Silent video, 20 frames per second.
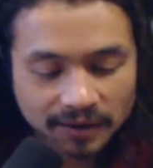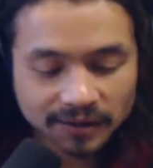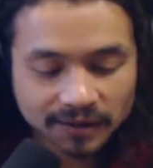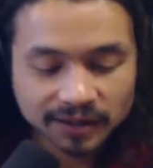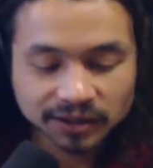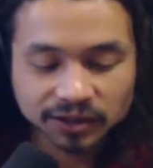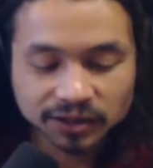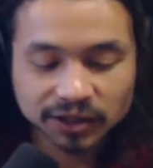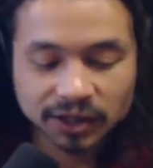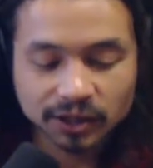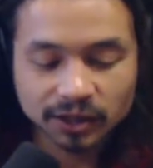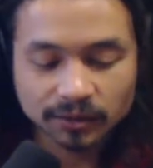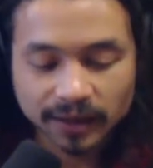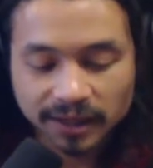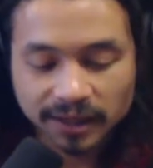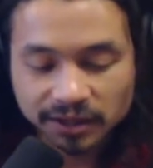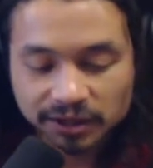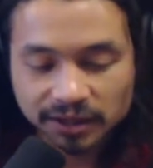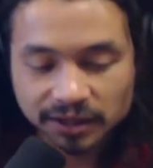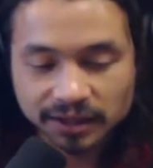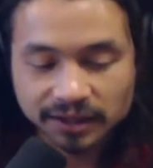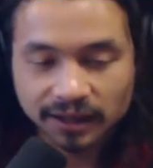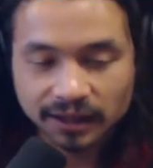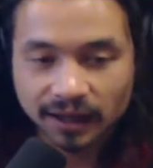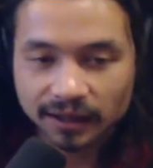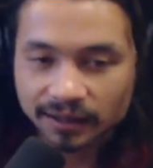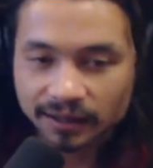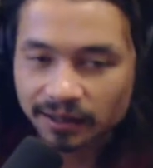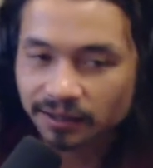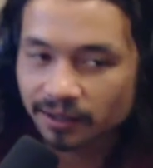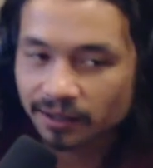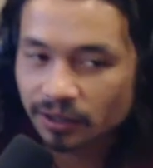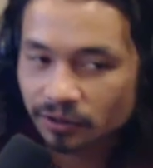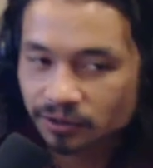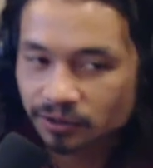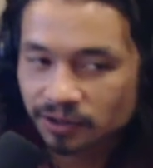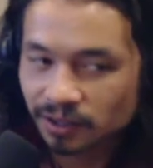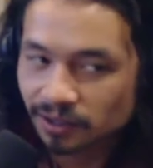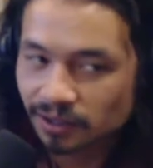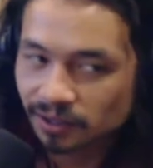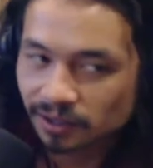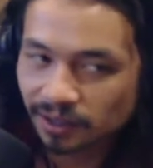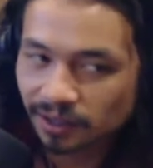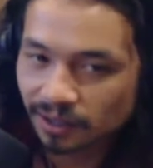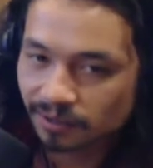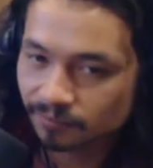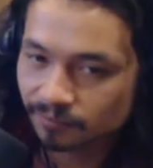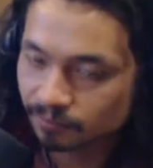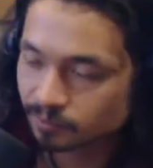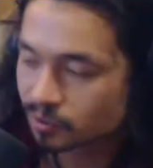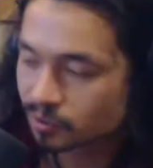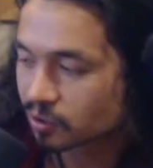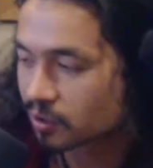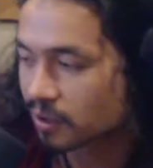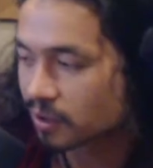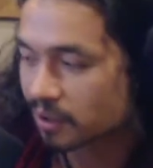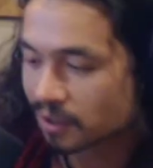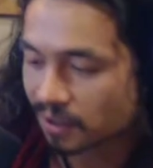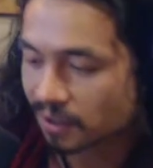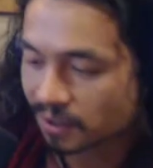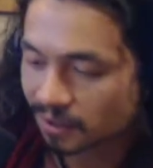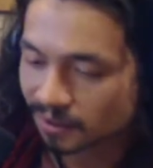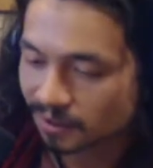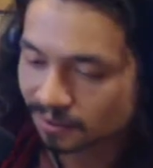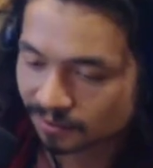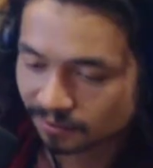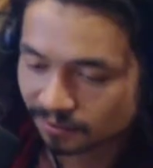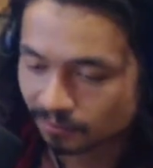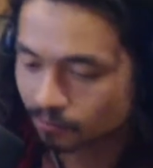this generation, interestingly, like the,